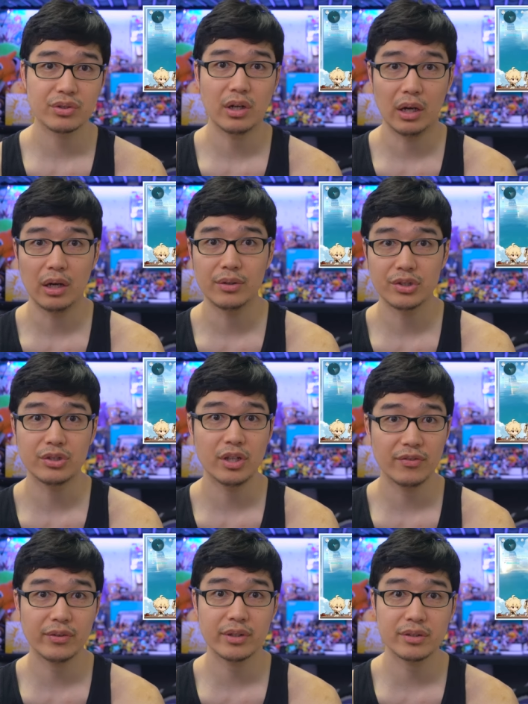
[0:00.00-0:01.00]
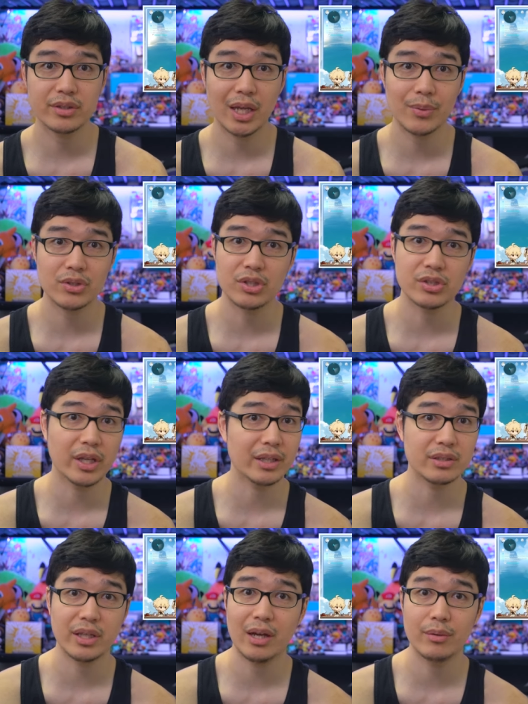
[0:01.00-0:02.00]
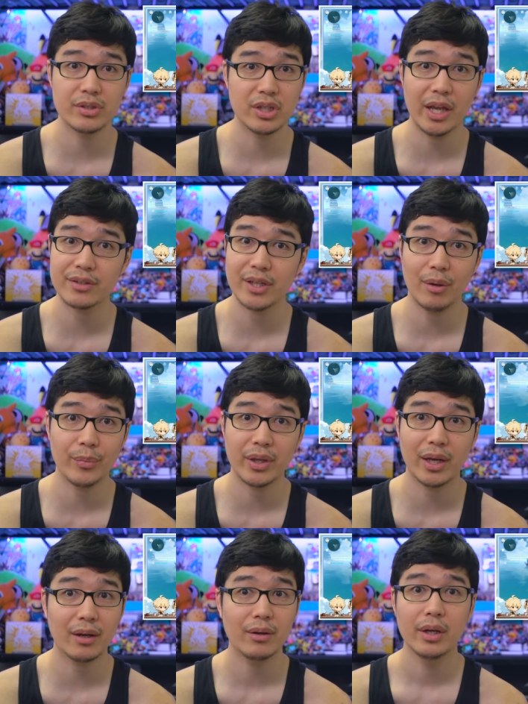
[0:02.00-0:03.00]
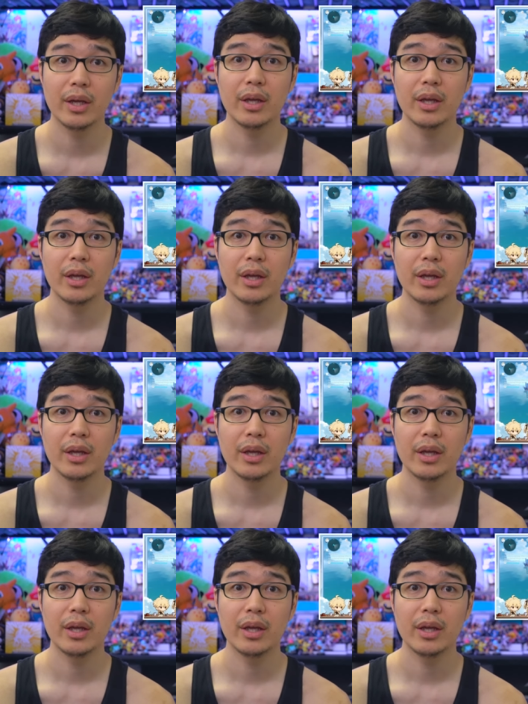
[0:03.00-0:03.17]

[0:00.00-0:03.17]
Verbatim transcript: Uh, she definitely does damage. She has help, she has helped me out